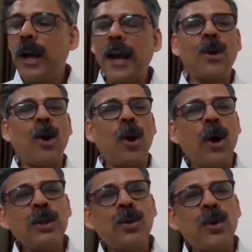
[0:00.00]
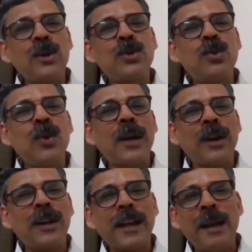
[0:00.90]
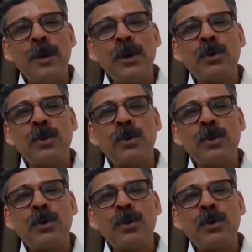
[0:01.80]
and all those who are not able